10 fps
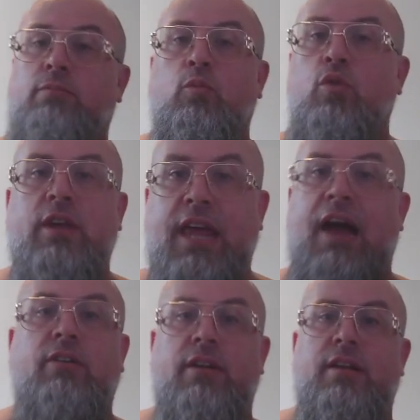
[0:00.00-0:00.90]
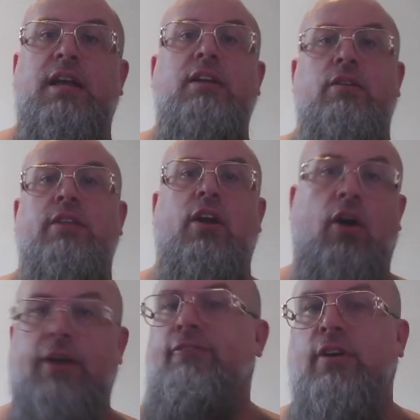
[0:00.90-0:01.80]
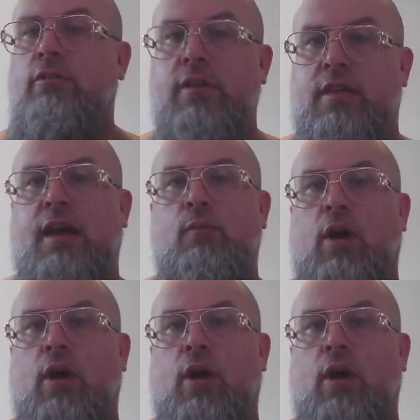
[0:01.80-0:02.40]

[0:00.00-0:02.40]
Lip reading: will guarantee you that I felt the same